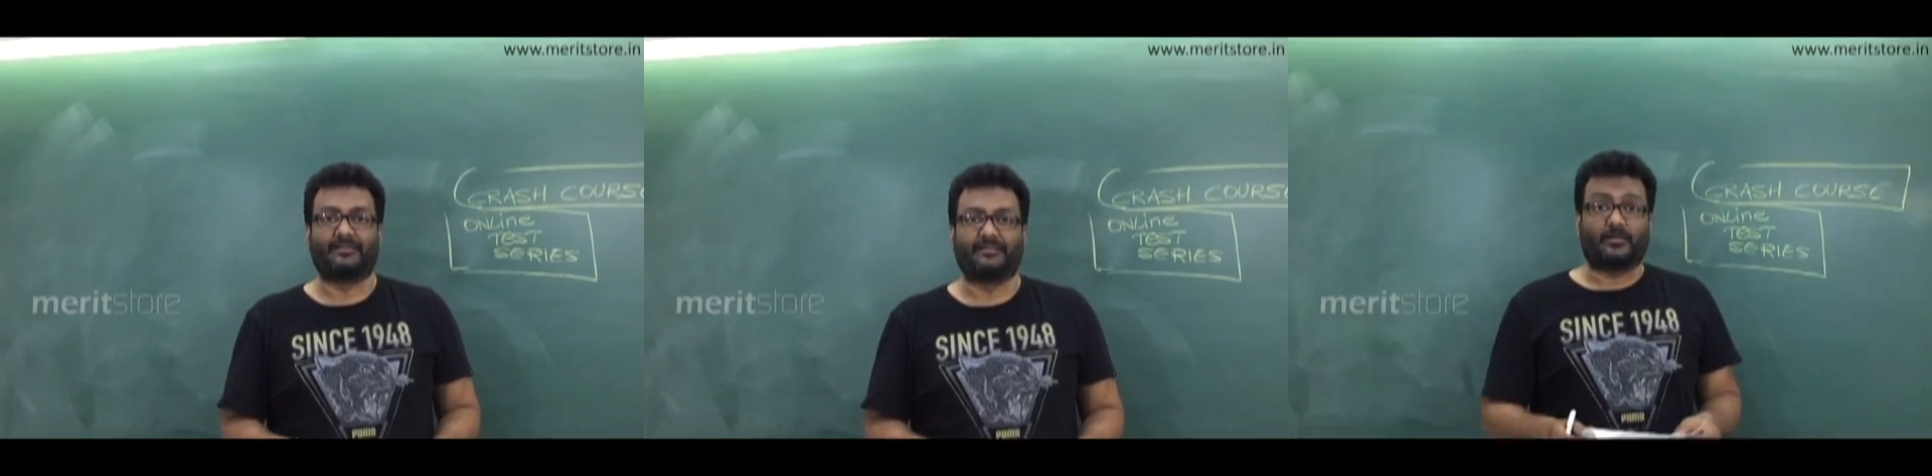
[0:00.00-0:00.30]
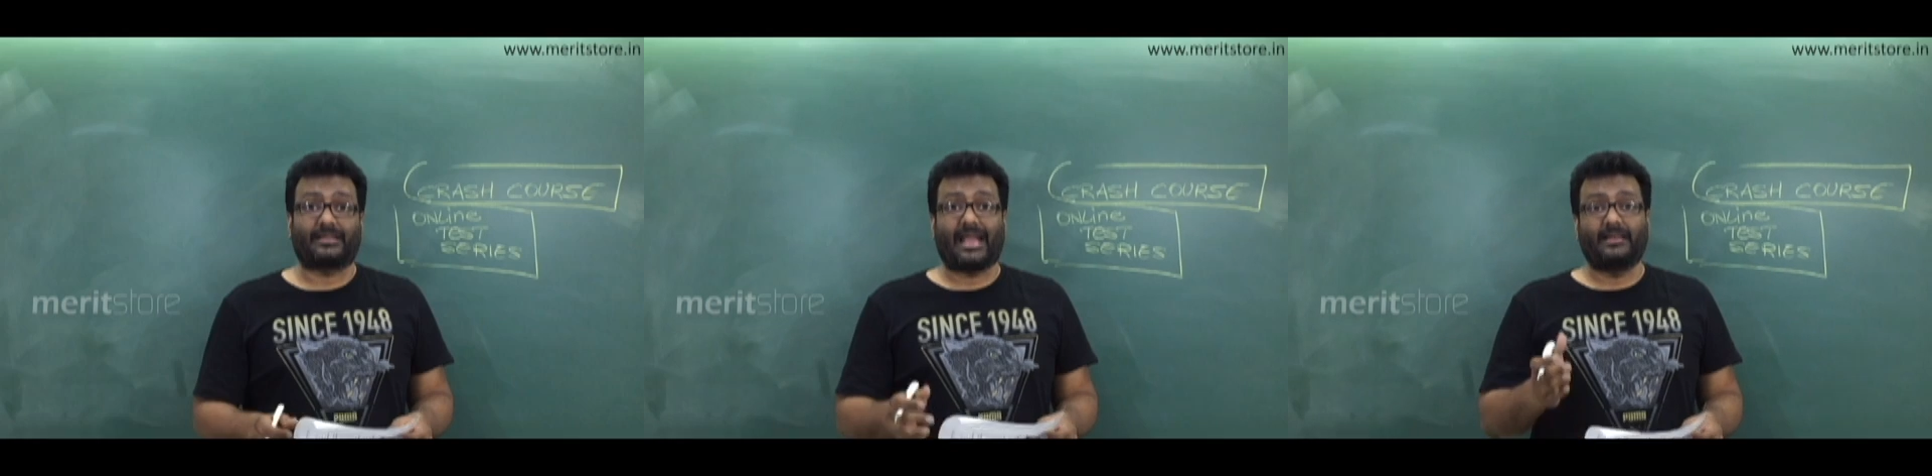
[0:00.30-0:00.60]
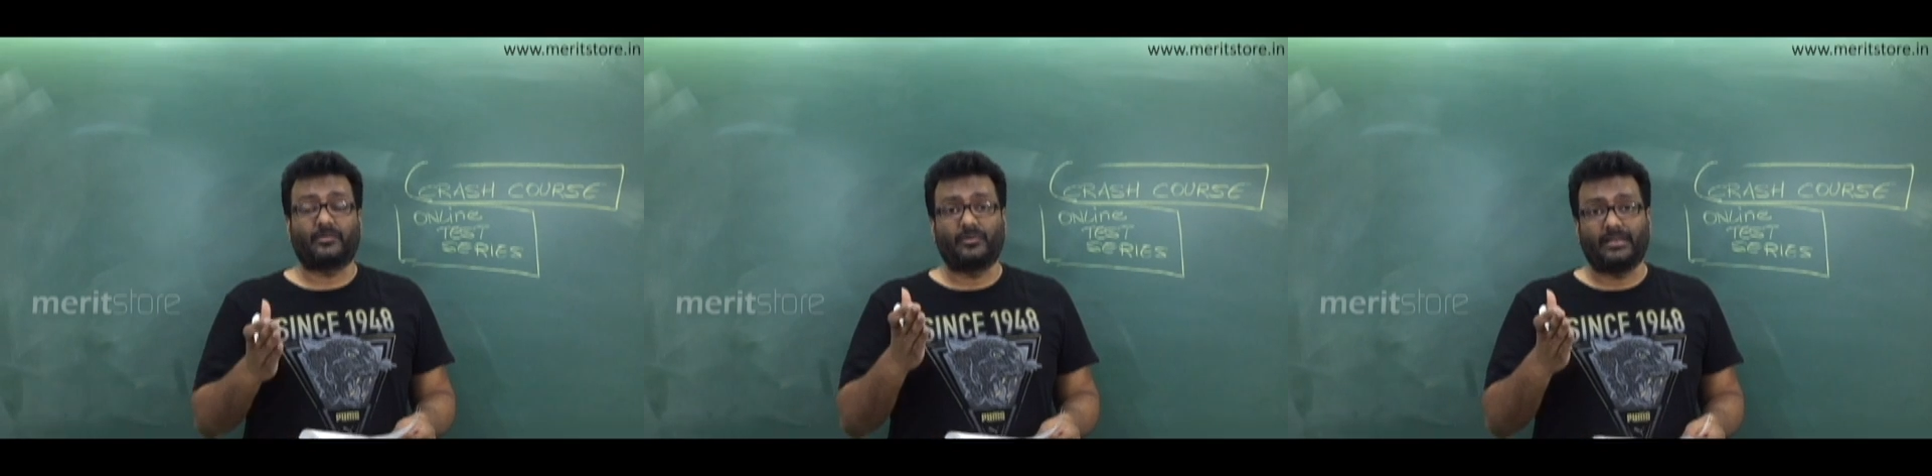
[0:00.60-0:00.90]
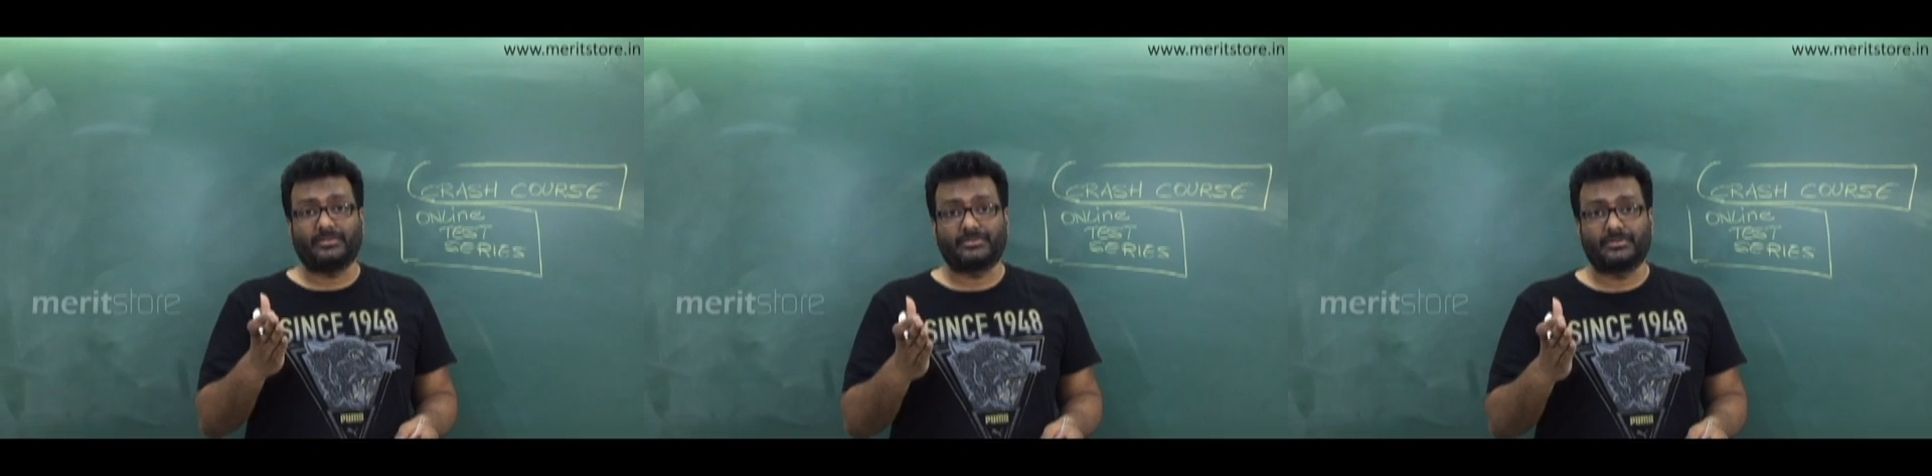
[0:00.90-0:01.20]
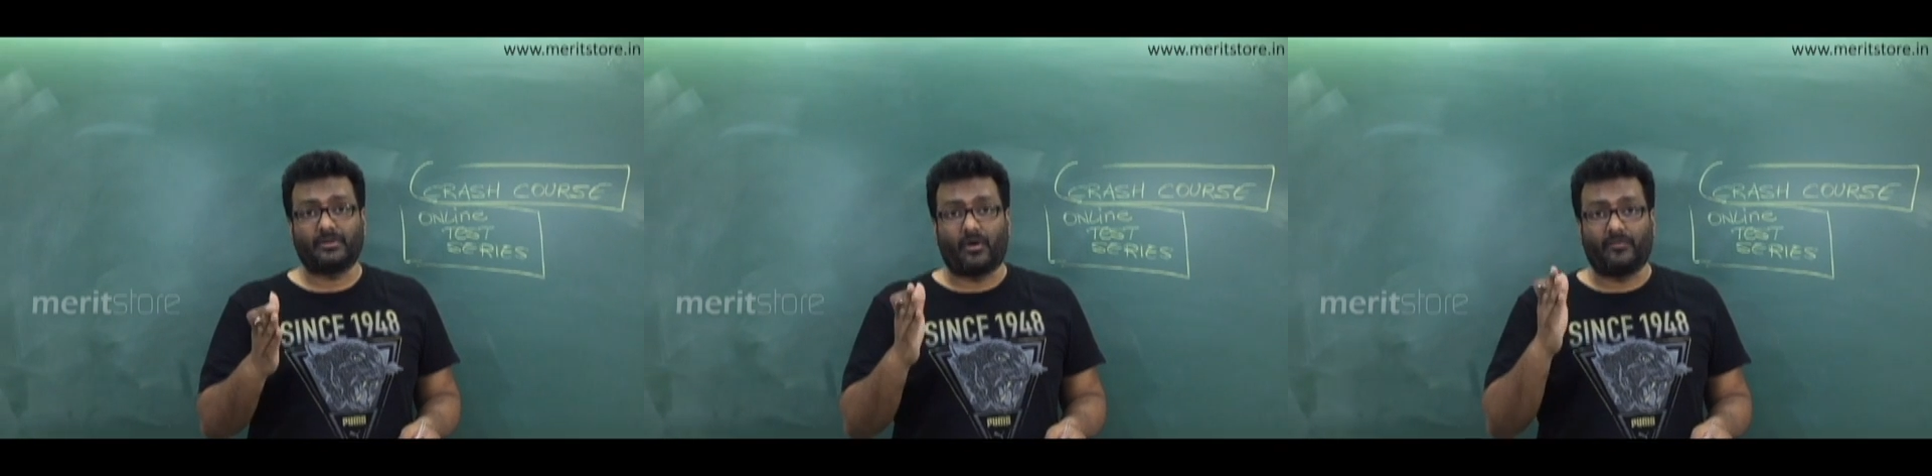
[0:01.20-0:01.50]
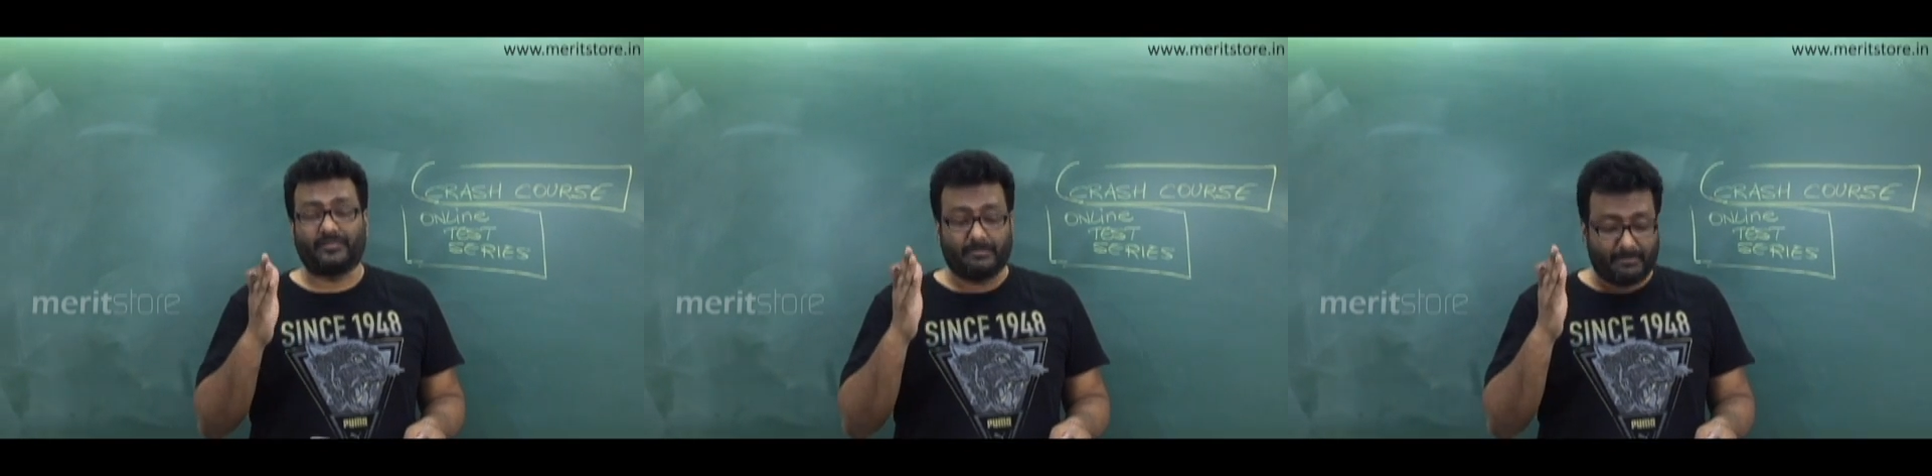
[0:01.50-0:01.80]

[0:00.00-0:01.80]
Now, calculation of the